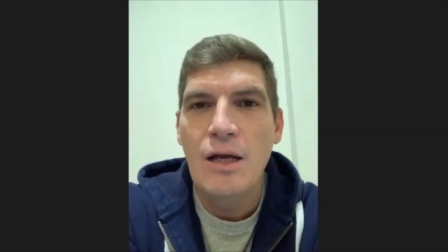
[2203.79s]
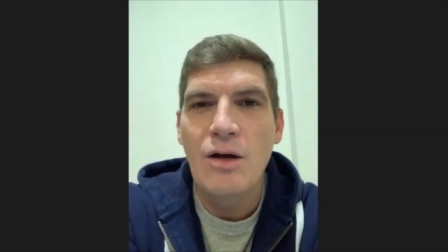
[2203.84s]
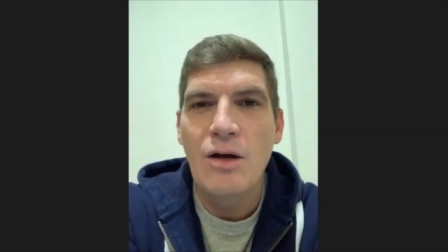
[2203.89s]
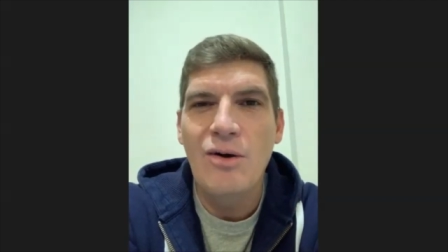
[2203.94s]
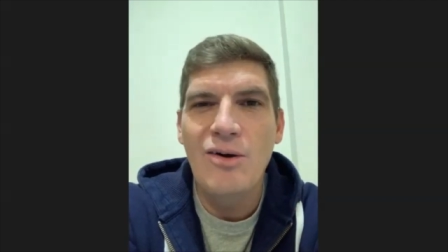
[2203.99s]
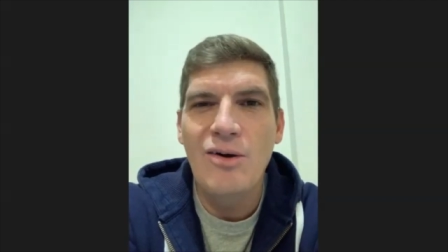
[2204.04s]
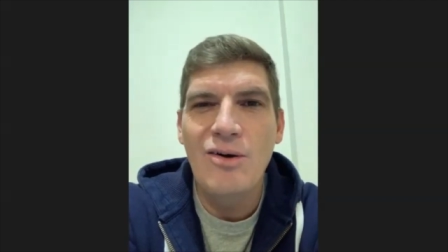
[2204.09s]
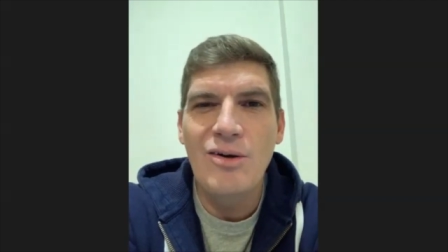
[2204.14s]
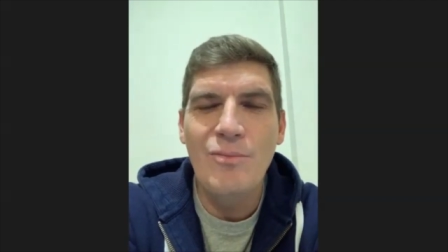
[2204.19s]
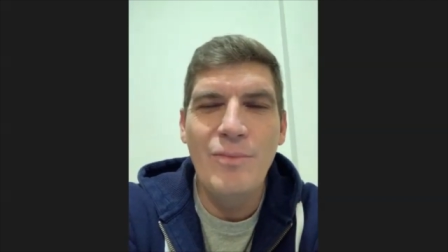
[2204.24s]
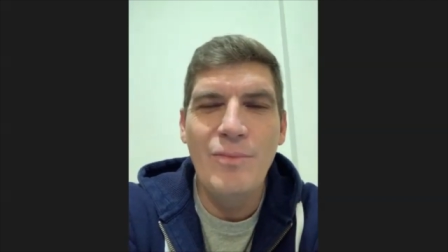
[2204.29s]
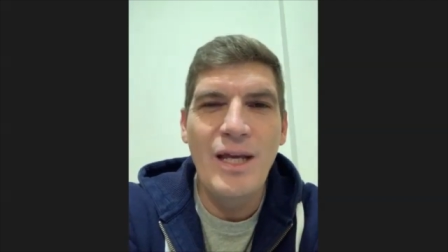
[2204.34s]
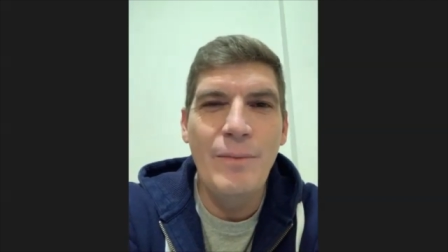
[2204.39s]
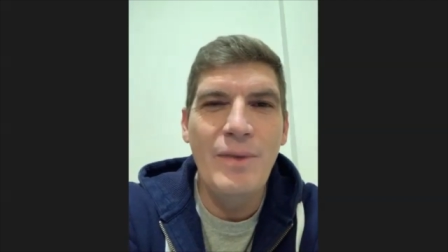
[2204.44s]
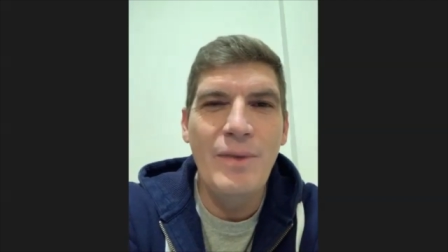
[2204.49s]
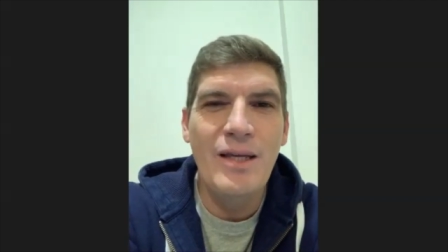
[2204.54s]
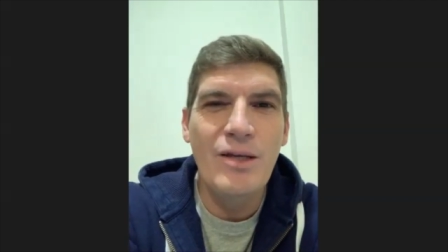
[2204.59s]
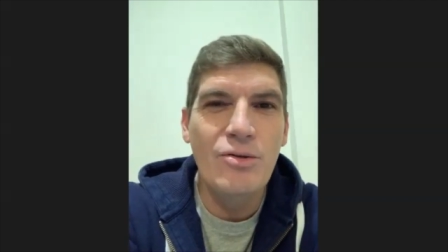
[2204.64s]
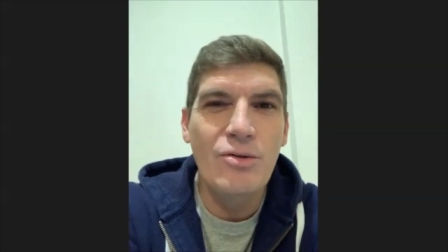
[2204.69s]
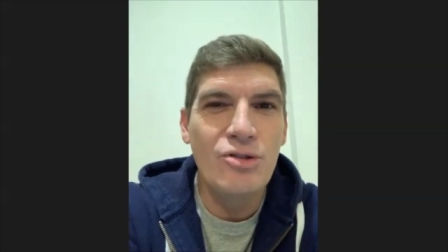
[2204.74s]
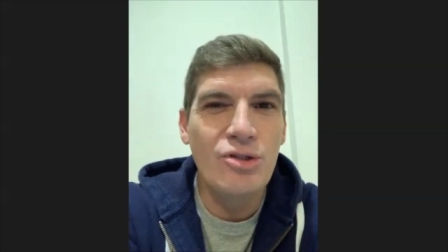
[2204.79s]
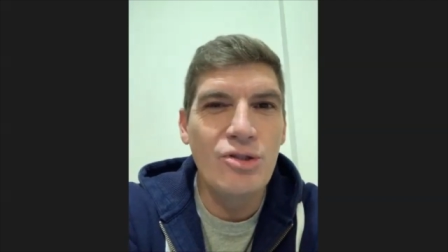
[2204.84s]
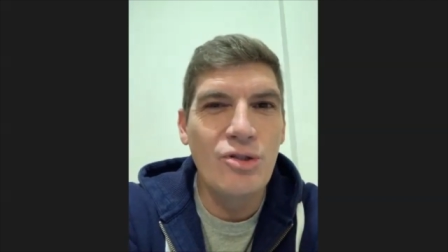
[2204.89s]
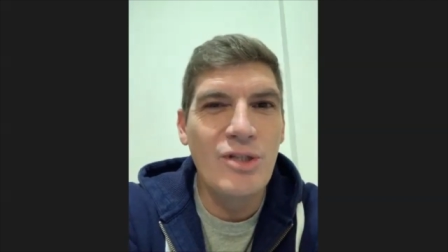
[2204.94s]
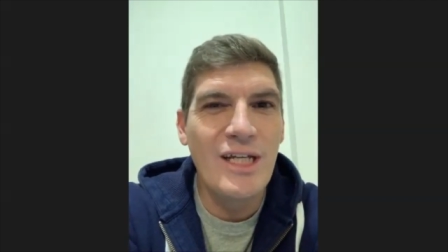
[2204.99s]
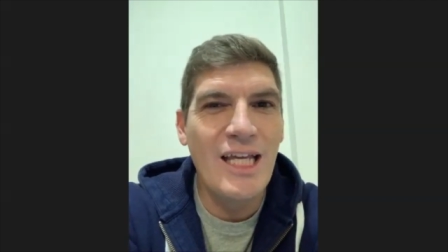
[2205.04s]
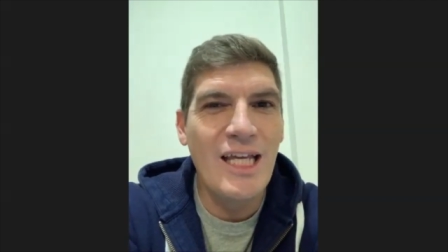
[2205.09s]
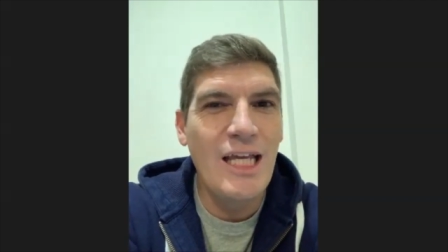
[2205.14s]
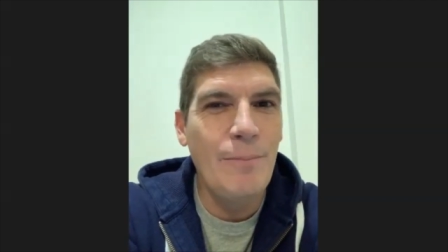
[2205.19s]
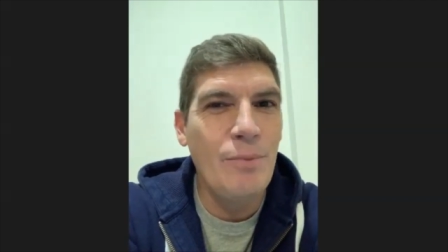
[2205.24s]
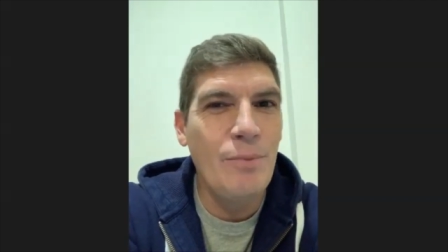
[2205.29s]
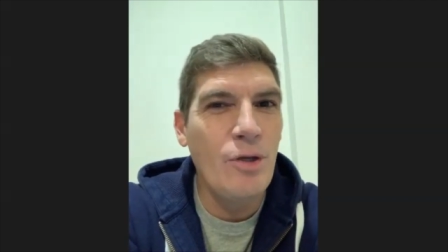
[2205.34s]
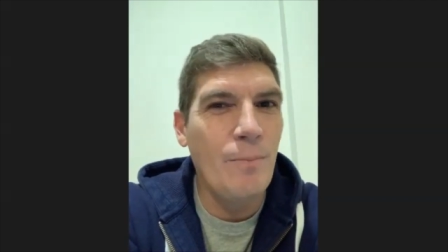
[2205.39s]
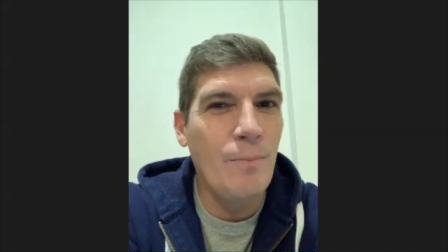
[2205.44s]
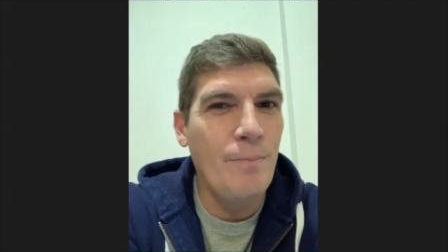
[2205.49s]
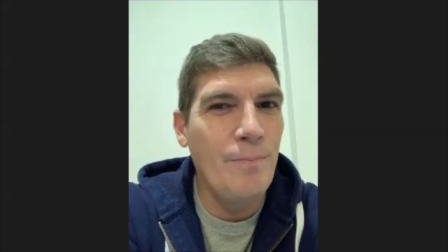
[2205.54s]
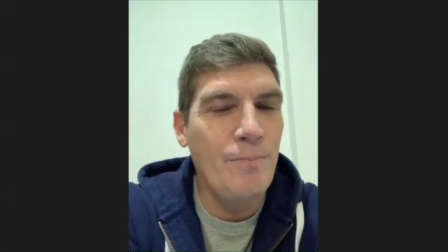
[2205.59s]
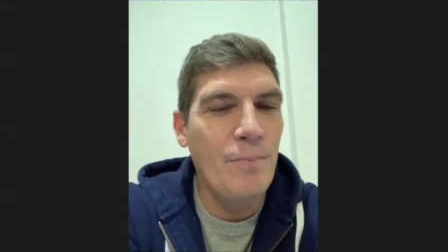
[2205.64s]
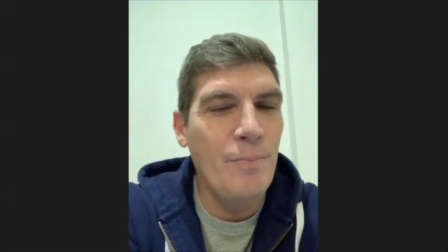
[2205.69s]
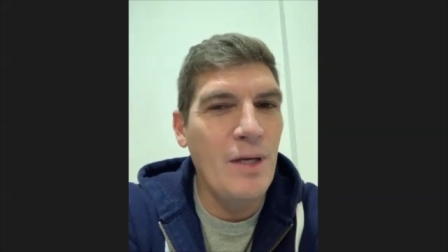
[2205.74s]
uh, maybe you should keep your
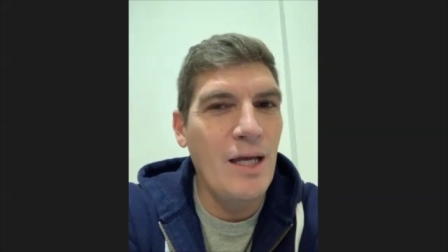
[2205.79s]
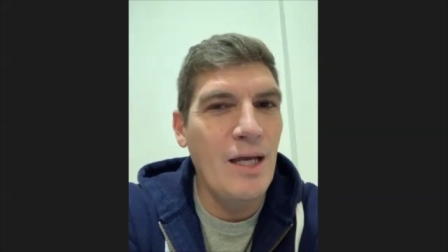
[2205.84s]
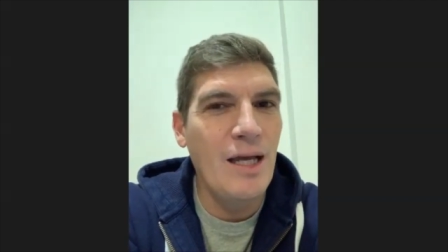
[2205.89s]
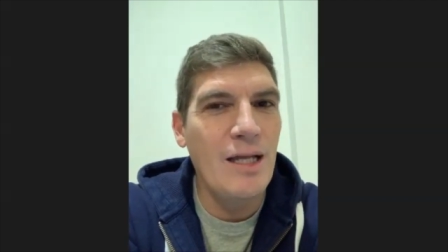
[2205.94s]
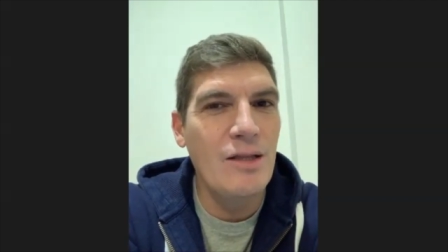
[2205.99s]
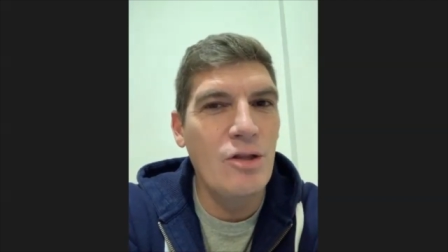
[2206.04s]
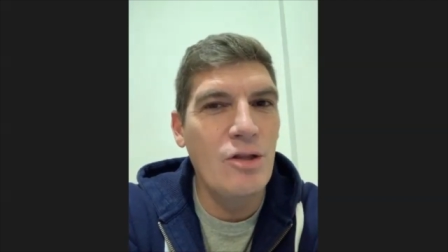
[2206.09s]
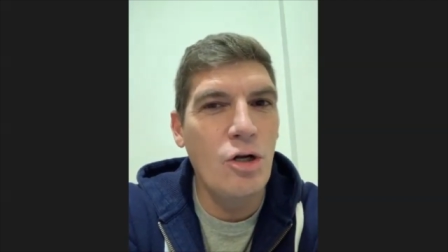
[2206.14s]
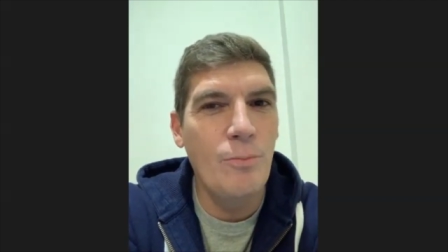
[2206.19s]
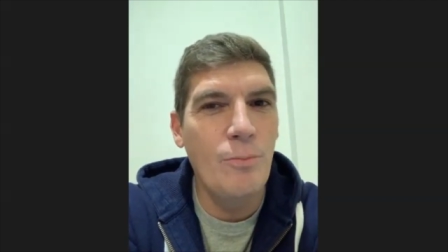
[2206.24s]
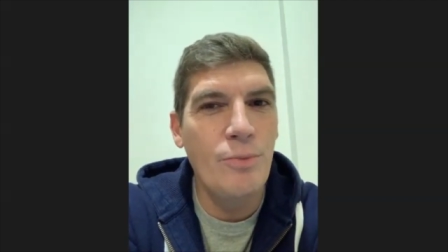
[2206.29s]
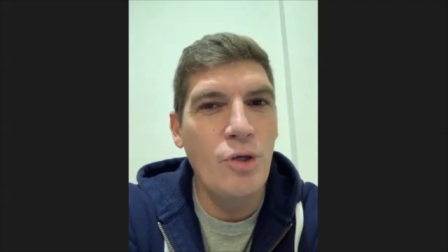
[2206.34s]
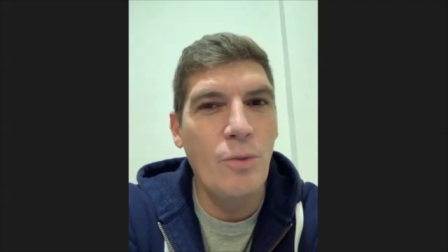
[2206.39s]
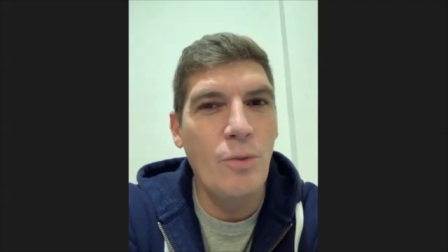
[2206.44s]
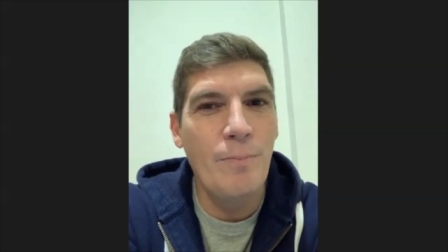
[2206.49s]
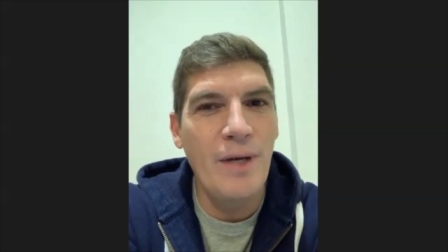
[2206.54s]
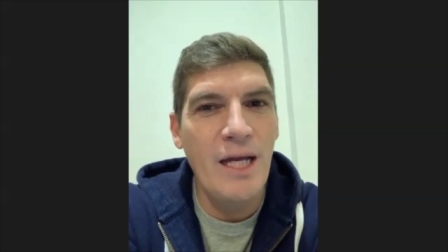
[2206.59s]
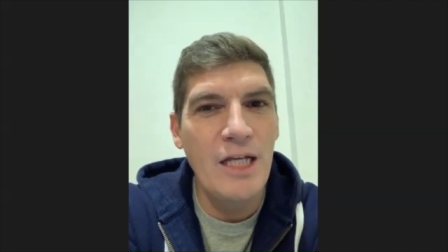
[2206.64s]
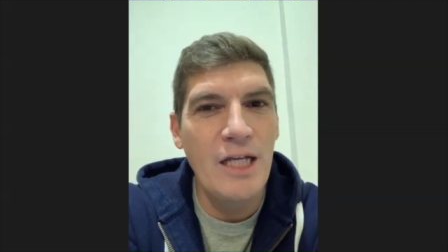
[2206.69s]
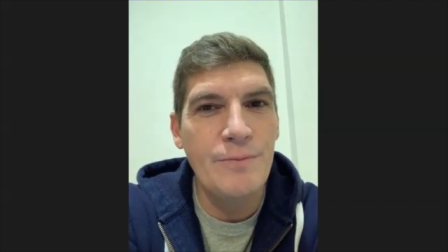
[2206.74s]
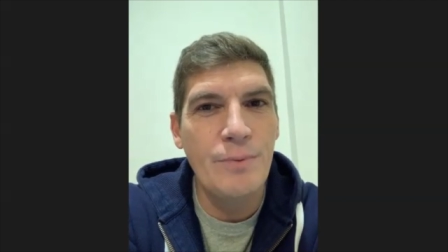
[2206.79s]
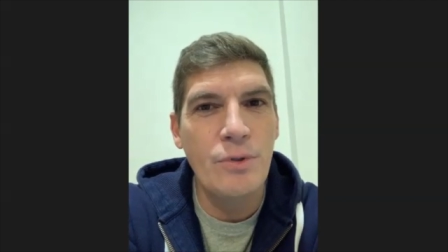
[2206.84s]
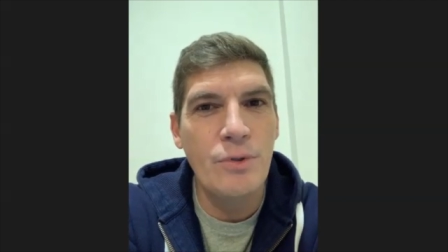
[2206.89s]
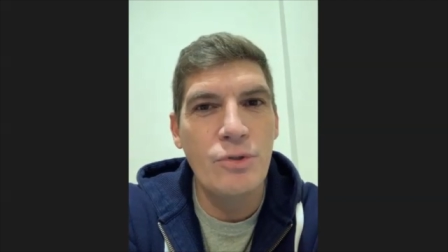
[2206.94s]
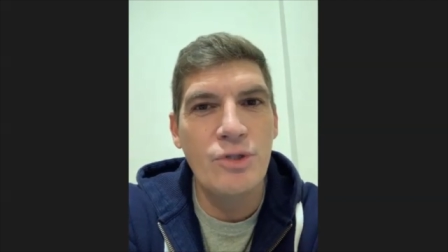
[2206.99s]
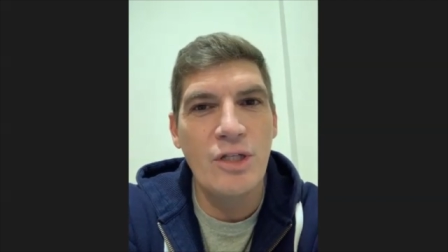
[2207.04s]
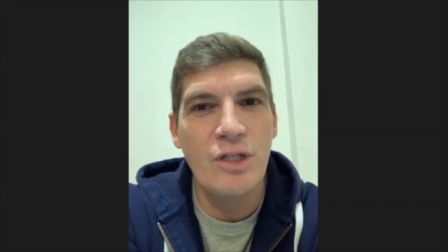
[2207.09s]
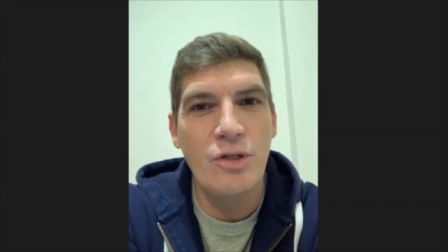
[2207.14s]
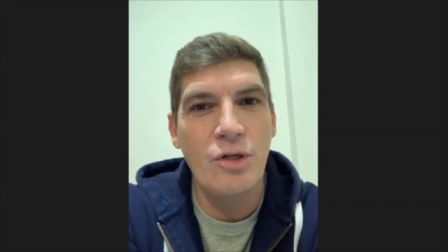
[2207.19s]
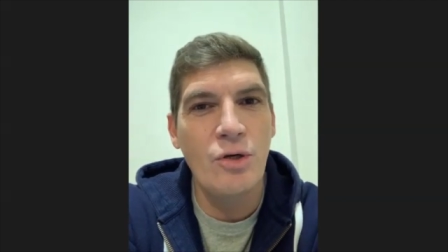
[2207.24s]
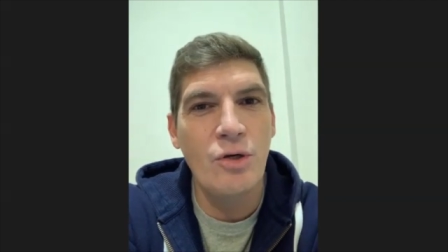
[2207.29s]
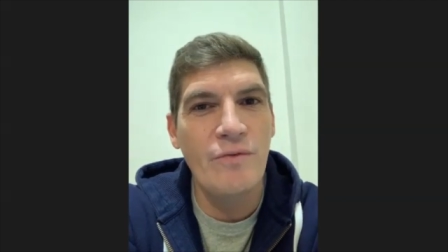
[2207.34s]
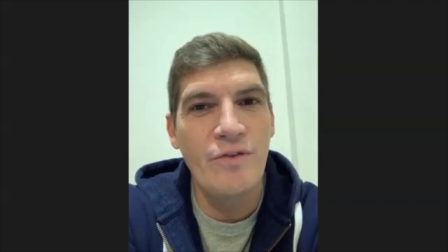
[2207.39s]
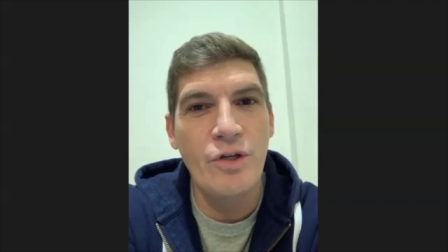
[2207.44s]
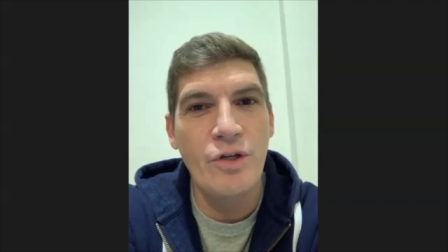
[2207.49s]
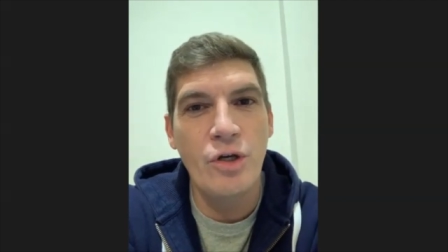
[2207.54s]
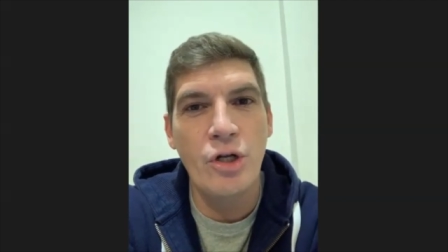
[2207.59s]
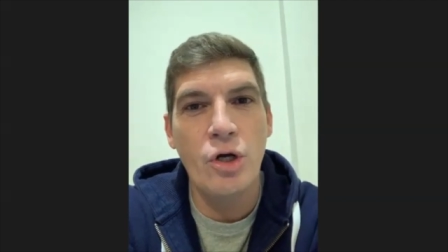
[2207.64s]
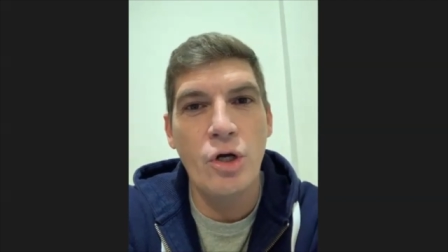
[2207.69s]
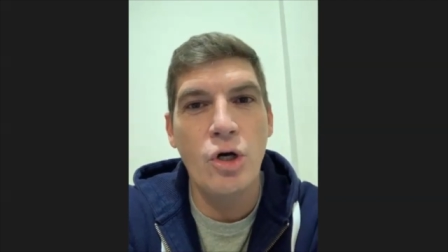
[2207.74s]
uh, drop your pace because I don't know if
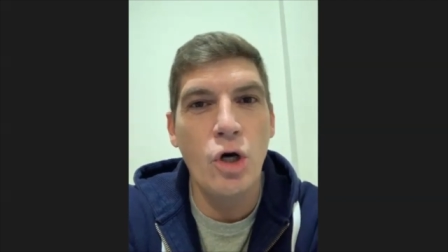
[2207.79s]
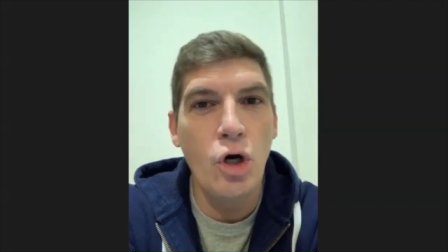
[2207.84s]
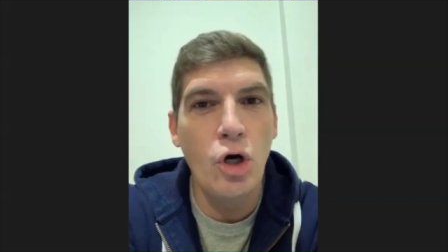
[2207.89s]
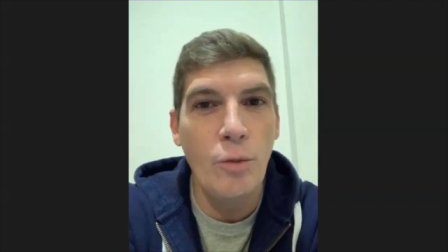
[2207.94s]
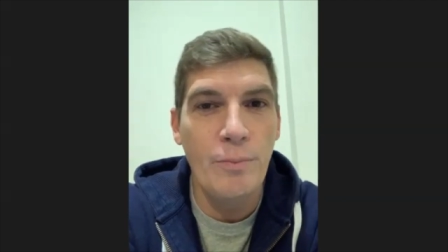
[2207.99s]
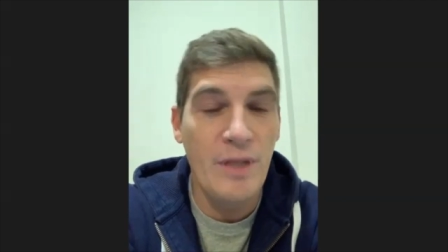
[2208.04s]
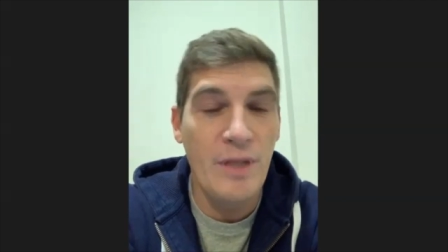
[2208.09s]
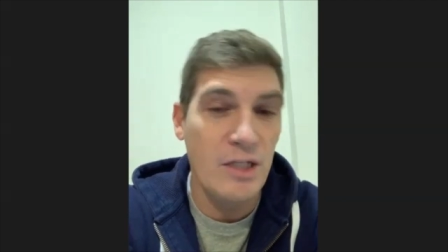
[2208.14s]
you're going to cope.